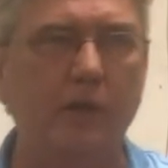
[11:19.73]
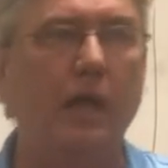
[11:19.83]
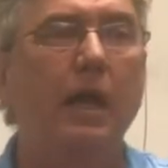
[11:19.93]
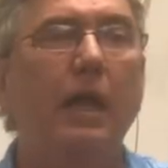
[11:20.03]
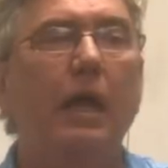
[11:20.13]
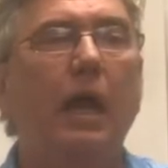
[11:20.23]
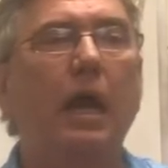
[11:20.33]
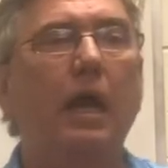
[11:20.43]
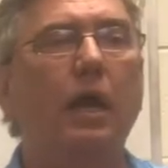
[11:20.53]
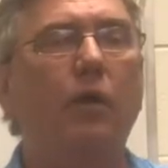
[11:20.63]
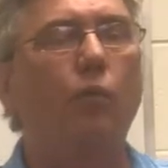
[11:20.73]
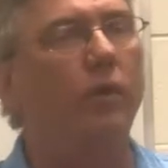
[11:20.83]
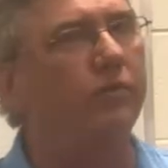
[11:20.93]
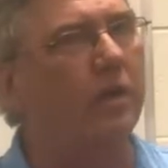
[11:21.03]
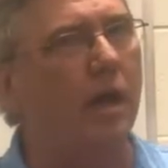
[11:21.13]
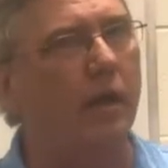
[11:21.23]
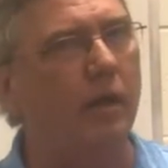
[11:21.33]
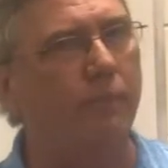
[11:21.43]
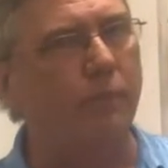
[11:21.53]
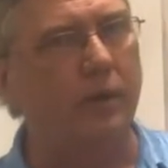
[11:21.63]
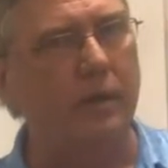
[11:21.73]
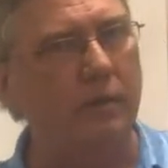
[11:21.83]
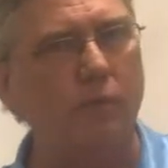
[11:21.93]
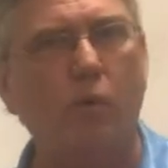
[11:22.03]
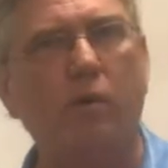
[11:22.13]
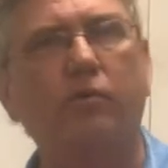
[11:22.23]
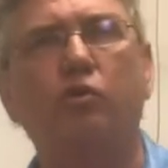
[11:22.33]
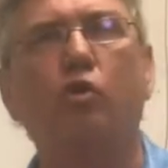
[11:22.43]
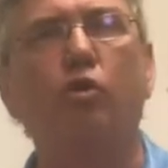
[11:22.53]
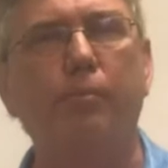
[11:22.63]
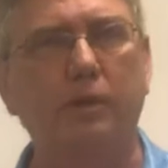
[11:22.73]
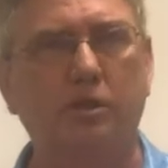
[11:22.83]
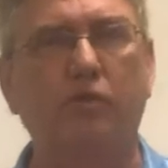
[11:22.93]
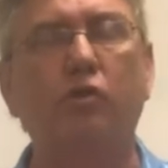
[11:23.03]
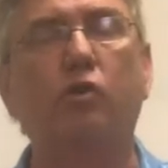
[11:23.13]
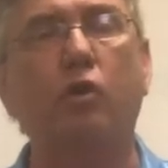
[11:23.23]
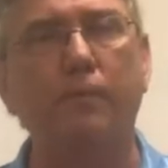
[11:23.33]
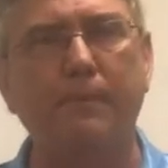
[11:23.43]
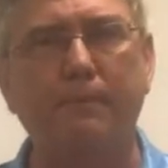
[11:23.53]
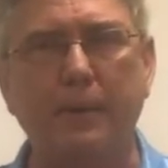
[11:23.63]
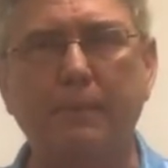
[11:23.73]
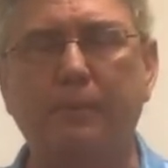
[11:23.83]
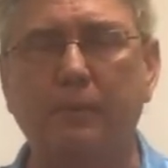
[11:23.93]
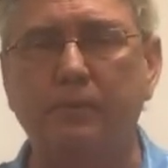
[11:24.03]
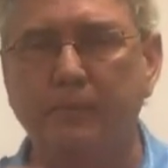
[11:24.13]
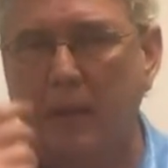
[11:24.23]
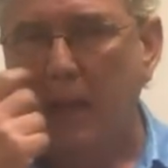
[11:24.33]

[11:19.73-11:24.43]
It was not a brick and mortar school, but just a group of people.